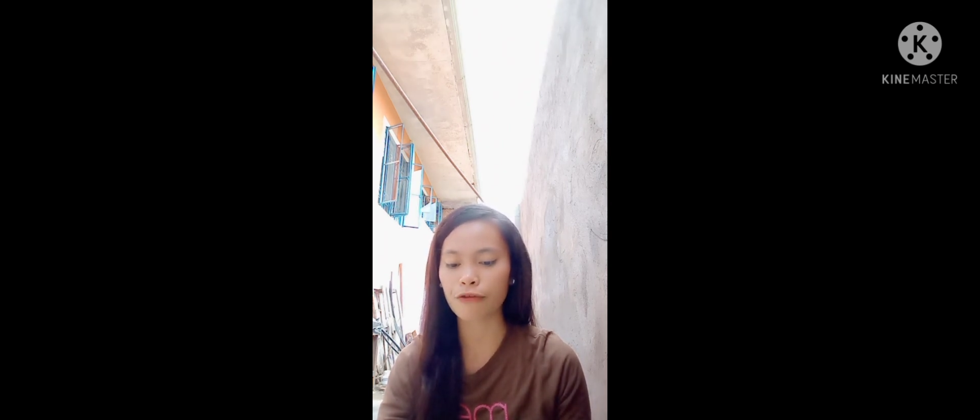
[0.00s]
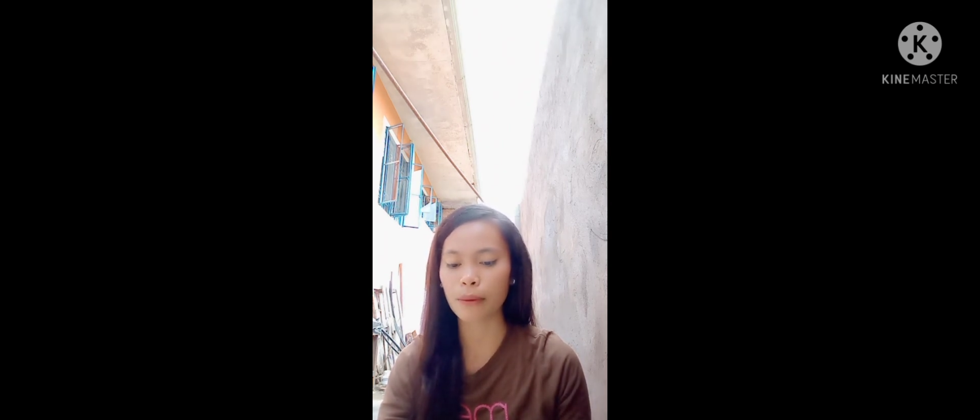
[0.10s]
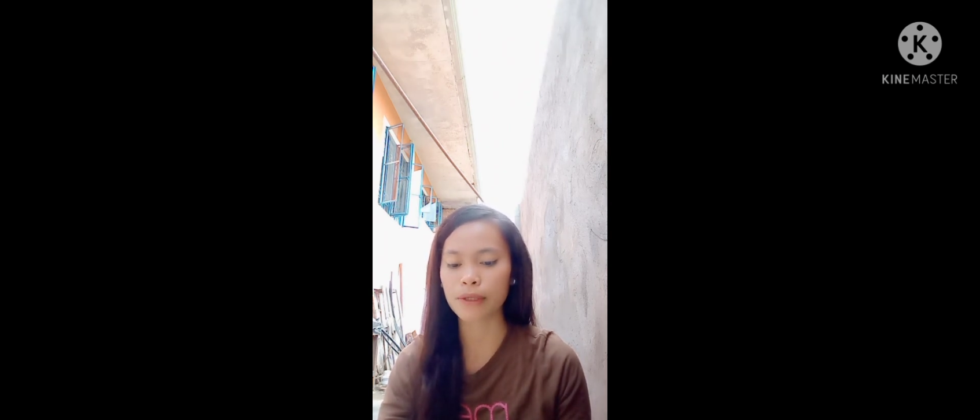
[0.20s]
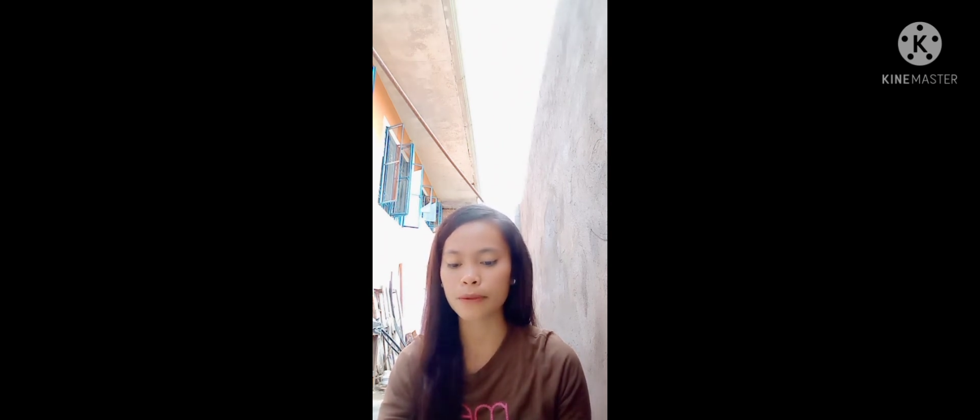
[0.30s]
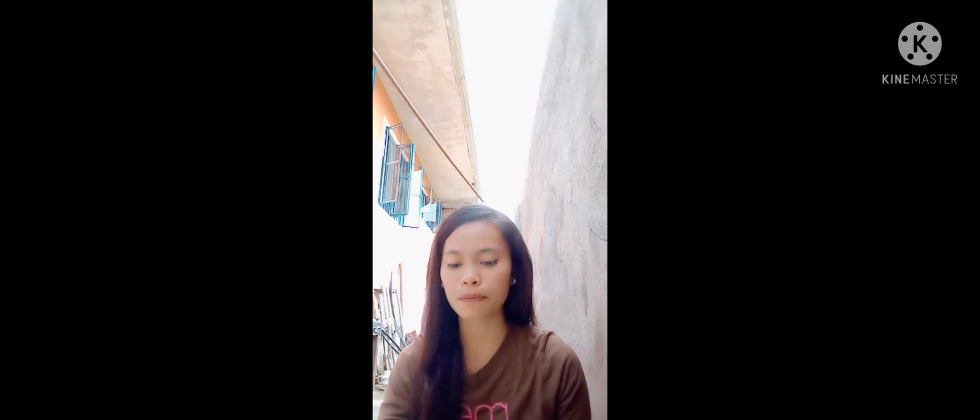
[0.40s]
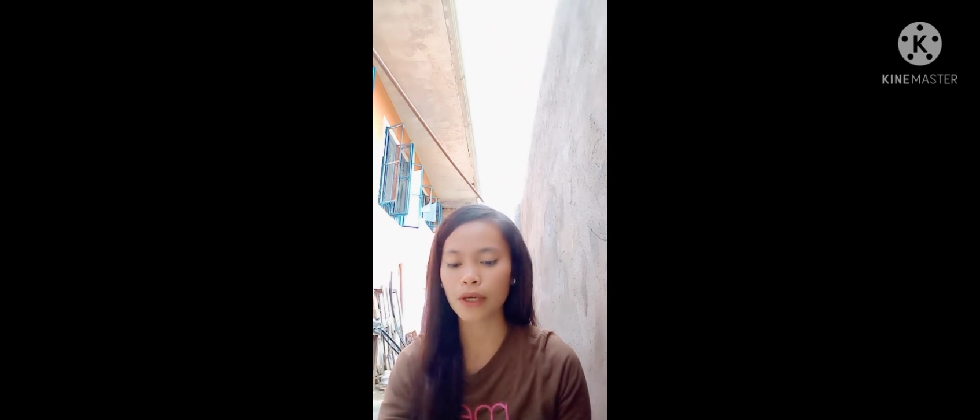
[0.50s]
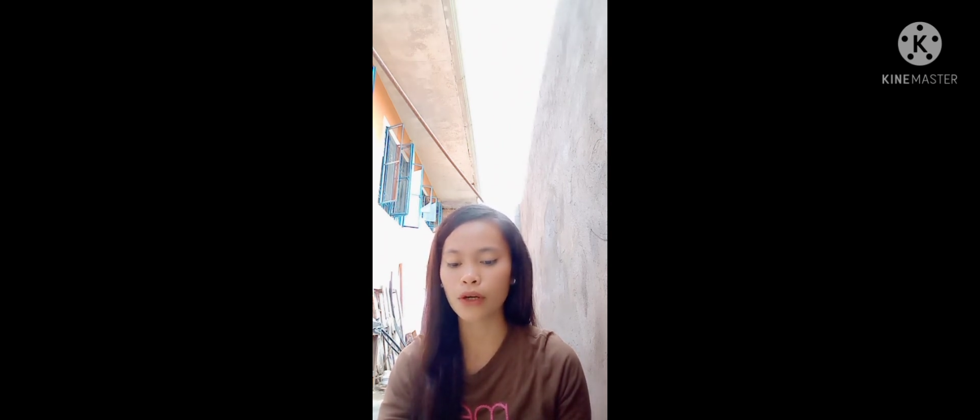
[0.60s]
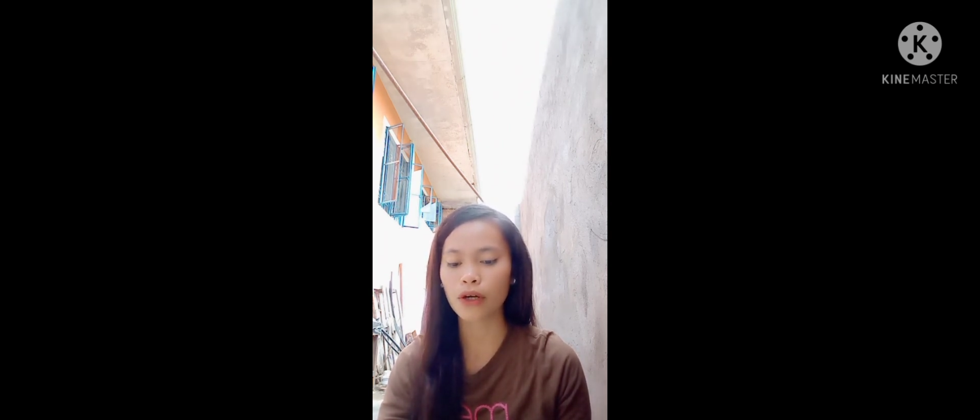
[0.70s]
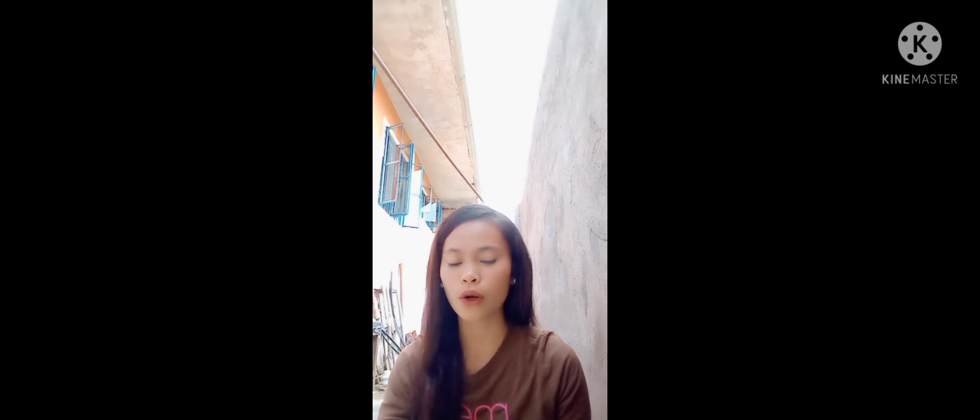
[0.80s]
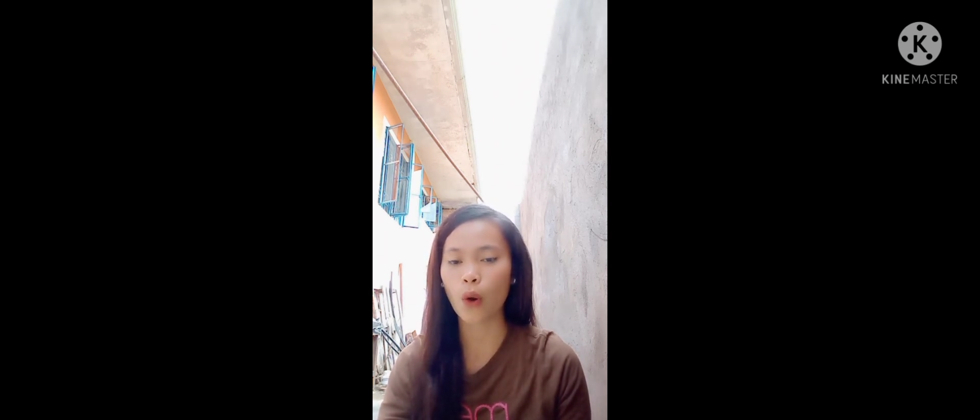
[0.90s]
from a
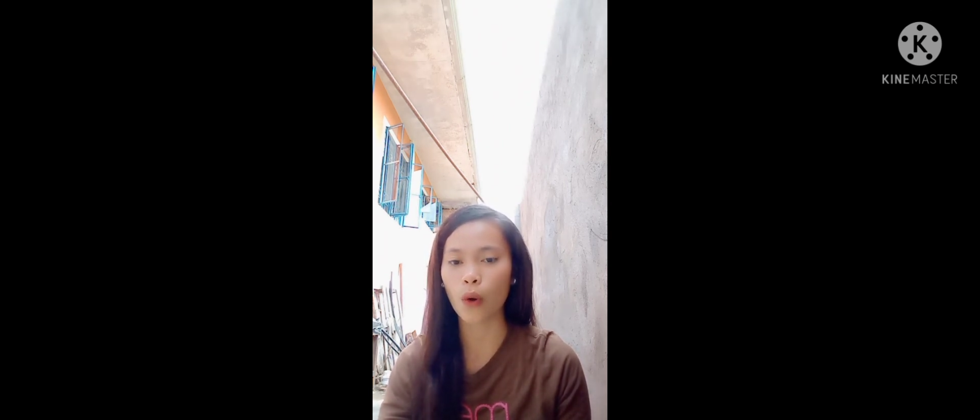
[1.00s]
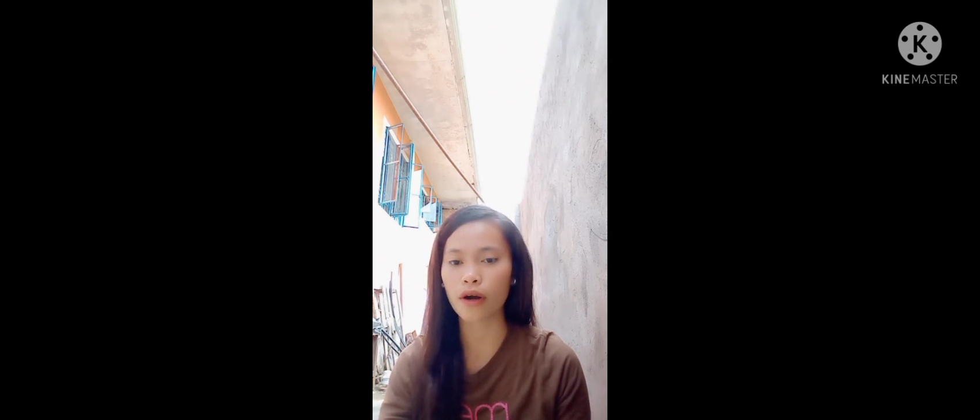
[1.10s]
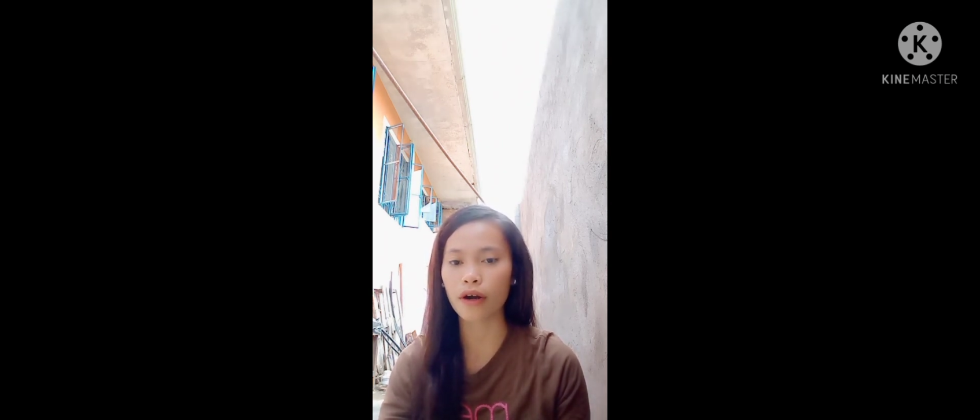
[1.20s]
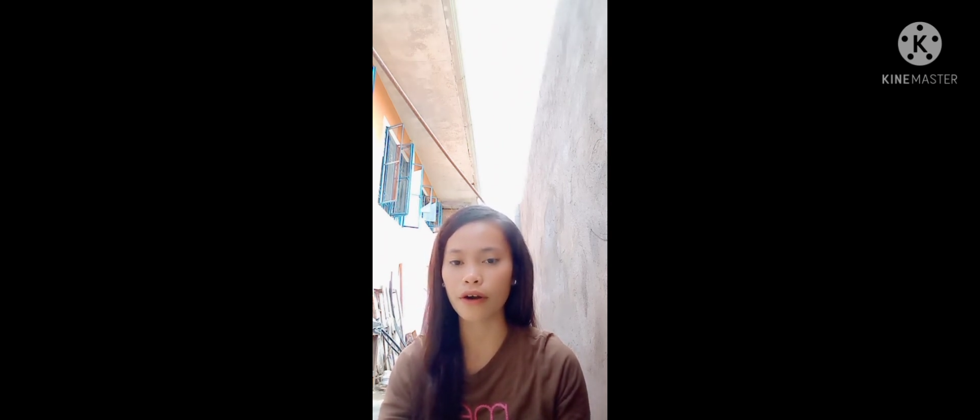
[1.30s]
speaker or a